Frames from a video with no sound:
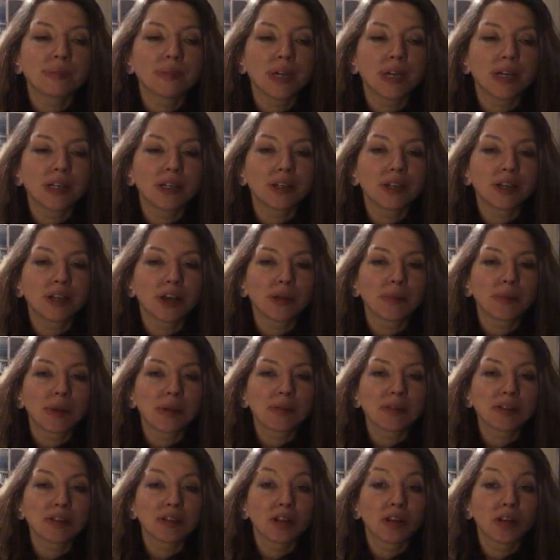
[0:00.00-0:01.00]
I don't know,
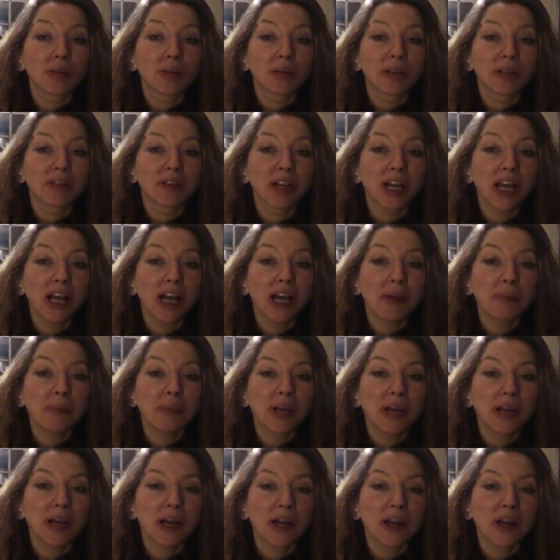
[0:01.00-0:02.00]
maybe it's a little bit of a cop
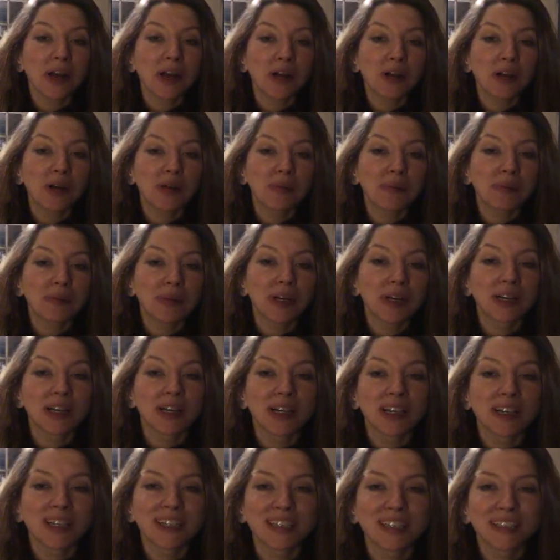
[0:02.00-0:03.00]
out,
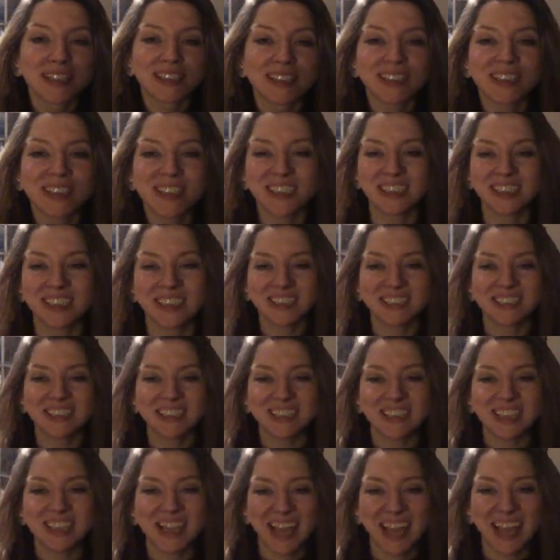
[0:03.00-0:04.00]
but
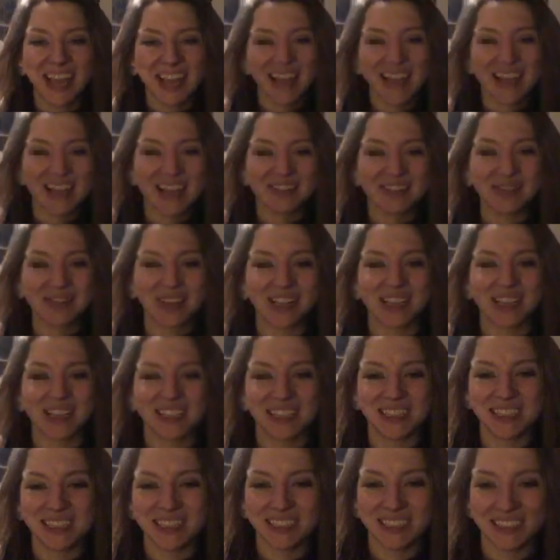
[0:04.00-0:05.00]
hey,
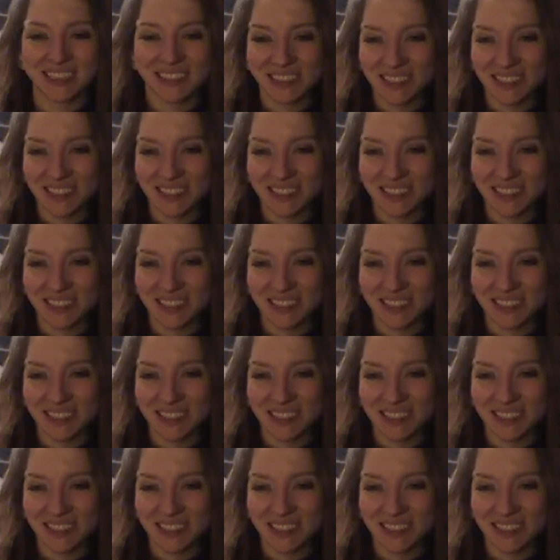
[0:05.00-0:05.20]
Bella.